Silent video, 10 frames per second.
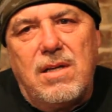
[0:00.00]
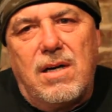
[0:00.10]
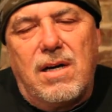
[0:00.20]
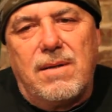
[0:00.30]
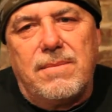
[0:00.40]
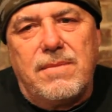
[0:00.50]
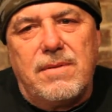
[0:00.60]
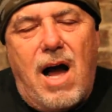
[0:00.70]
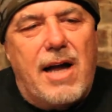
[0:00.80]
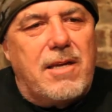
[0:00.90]

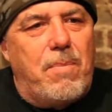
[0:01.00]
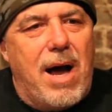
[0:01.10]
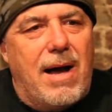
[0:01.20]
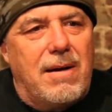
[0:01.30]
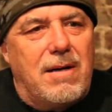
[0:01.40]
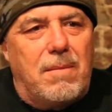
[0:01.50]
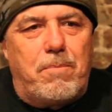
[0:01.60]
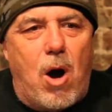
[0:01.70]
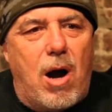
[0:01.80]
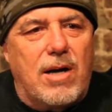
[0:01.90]
occupy
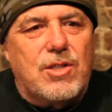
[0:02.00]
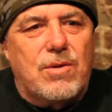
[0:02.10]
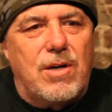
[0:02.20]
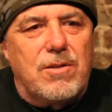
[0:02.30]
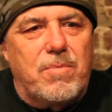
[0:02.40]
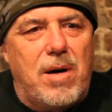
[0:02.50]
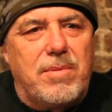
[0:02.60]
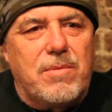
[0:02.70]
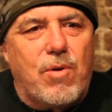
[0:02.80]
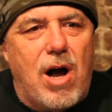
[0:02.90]
parks or other
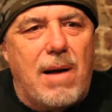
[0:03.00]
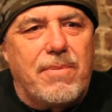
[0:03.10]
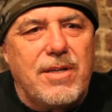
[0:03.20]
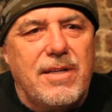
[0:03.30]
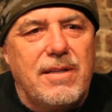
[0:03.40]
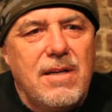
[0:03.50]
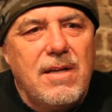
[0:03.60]
public property